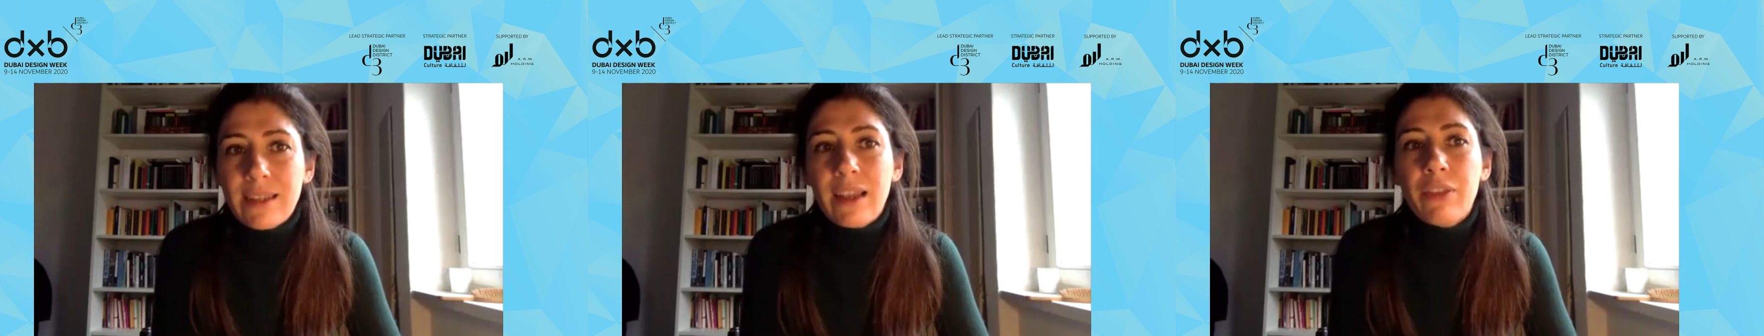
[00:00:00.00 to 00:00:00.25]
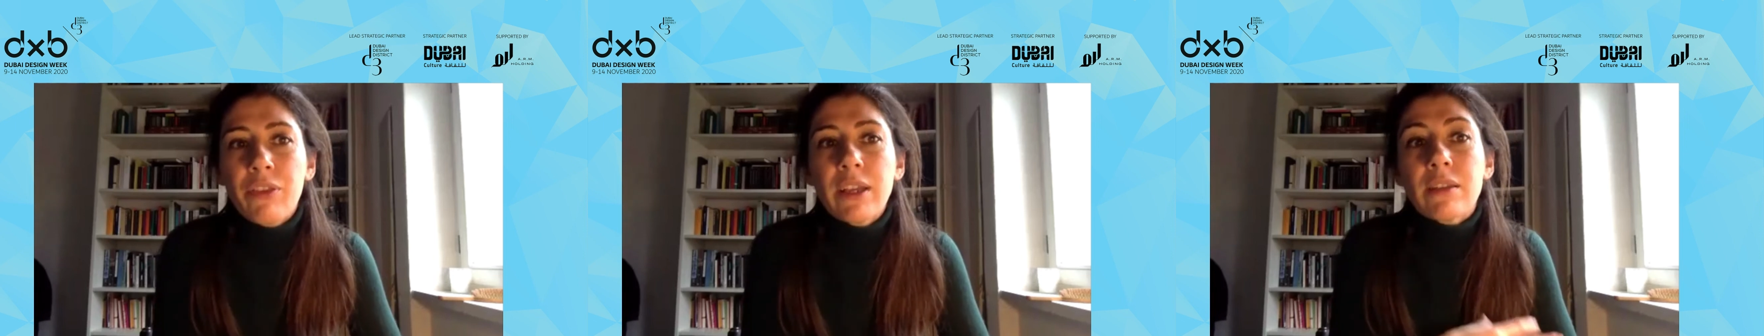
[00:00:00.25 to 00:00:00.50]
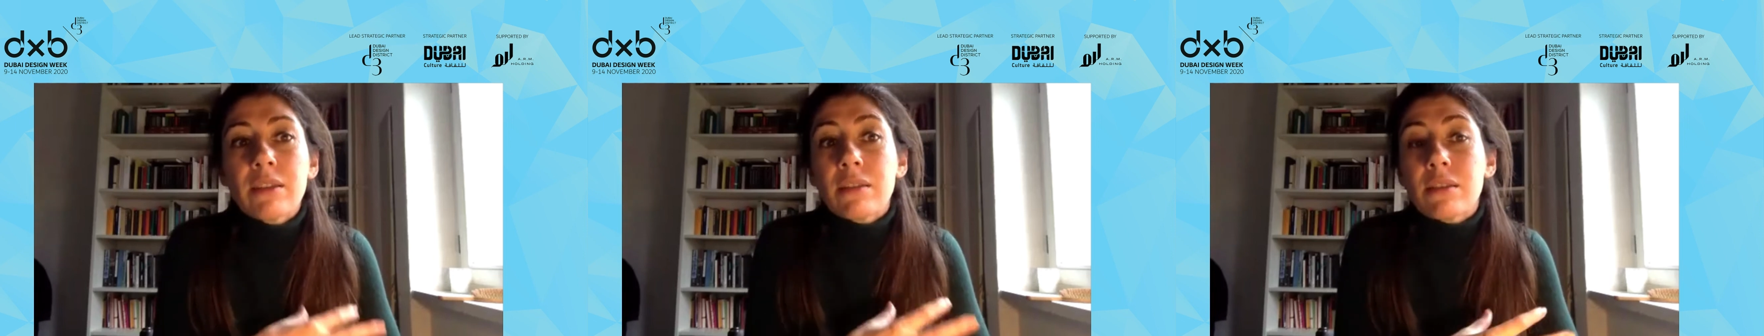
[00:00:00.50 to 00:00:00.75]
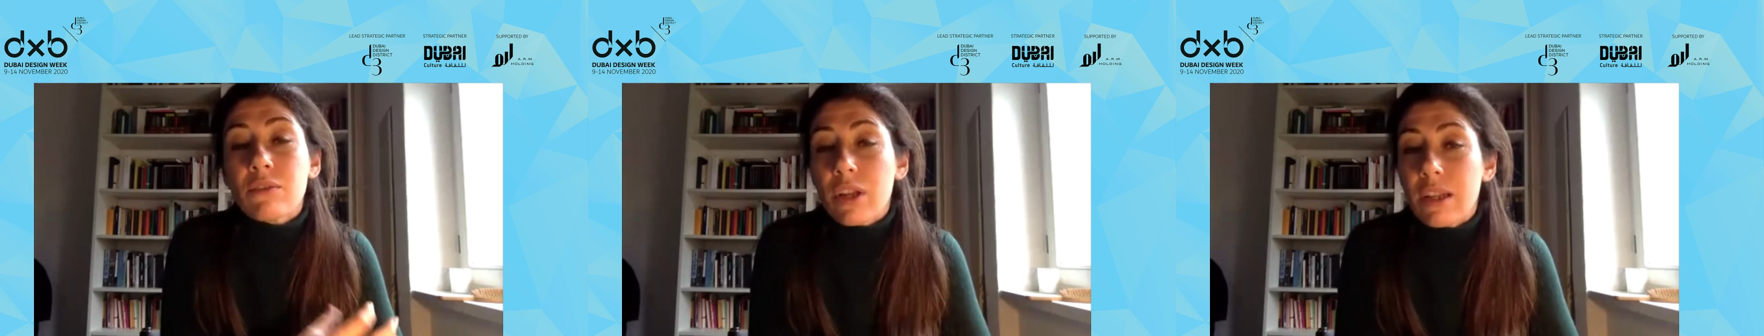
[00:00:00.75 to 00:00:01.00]
And I think this
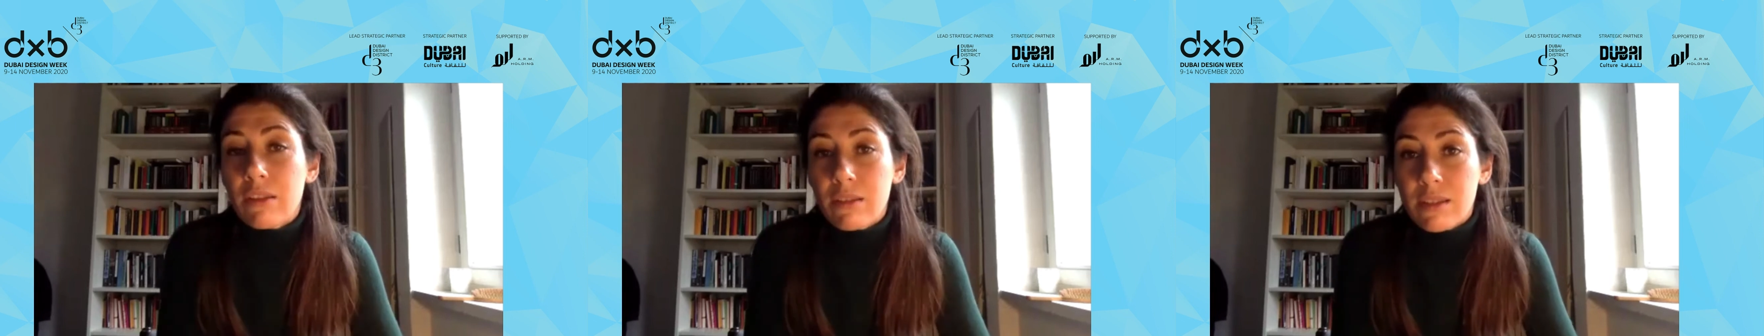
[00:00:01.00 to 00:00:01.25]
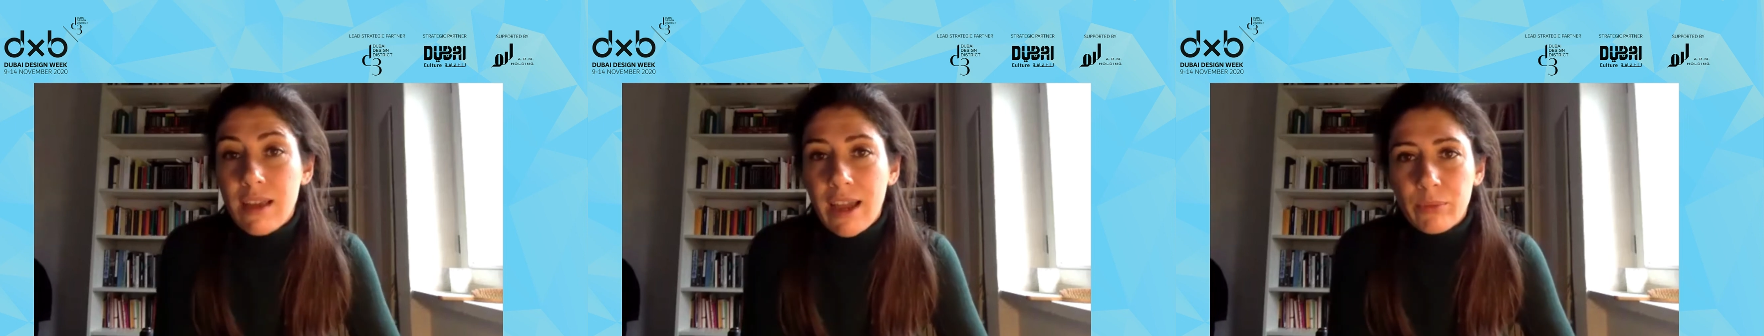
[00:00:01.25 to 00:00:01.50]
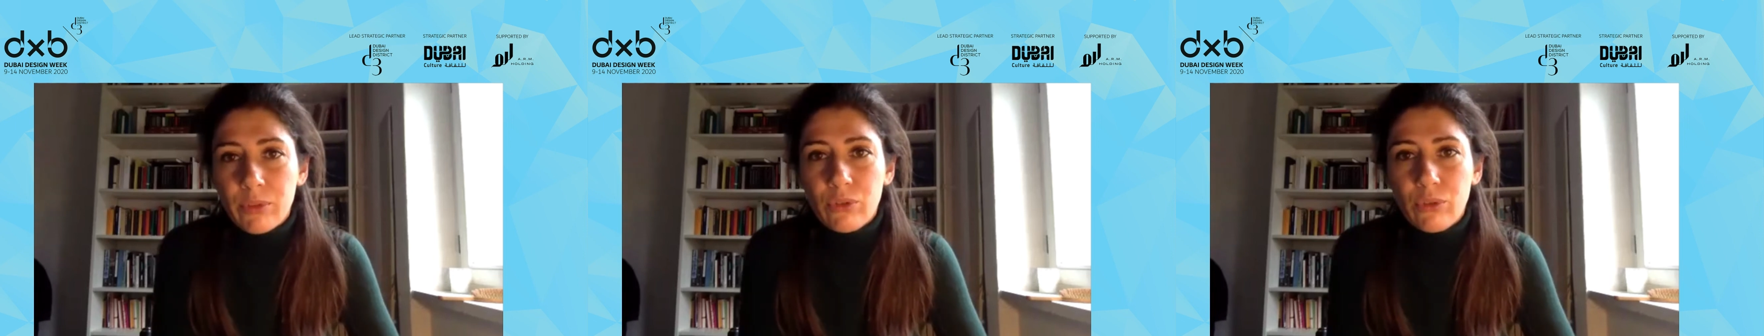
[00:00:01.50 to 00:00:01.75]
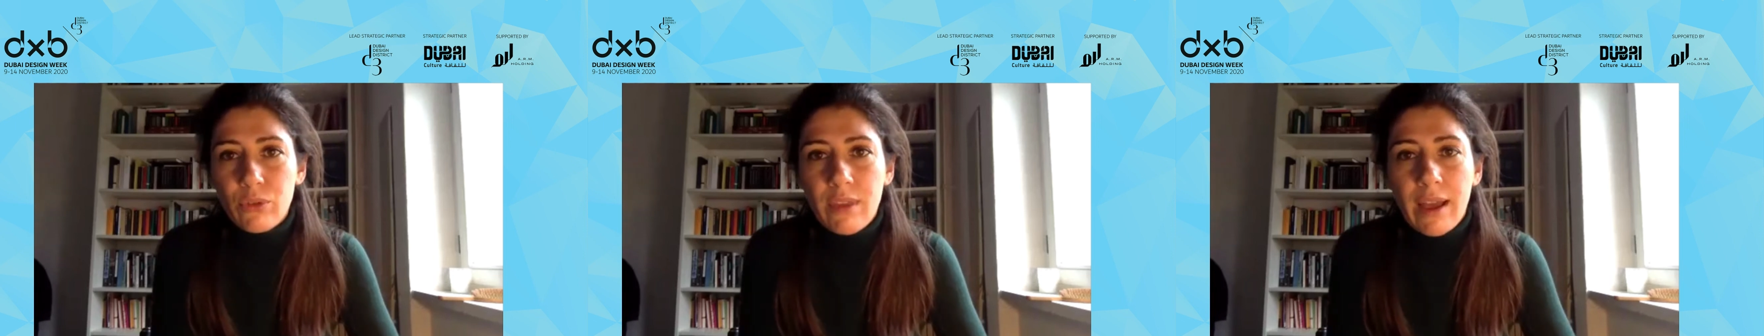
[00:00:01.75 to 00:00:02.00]
is really the time to
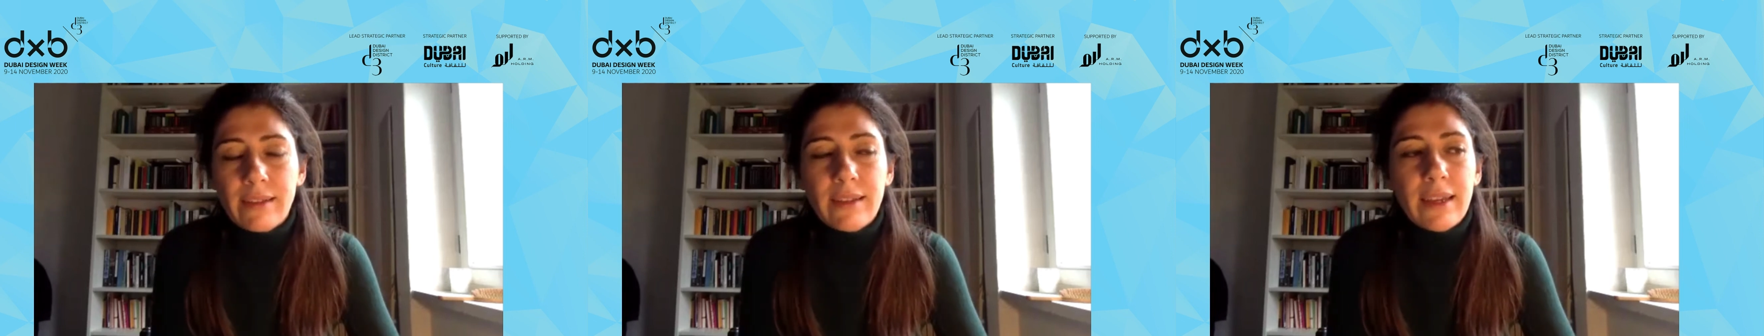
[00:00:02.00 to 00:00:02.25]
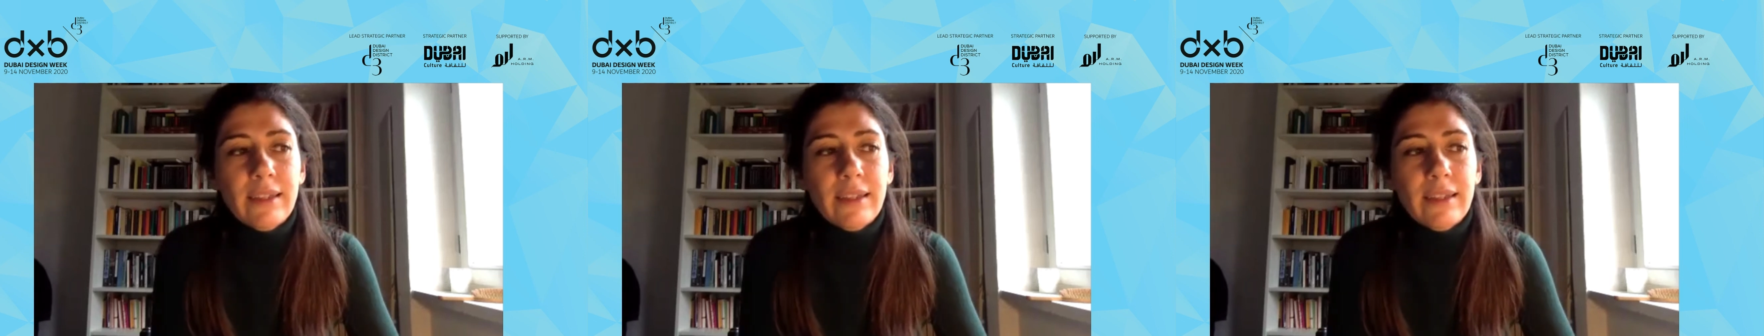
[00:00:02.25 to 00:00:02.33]
do that.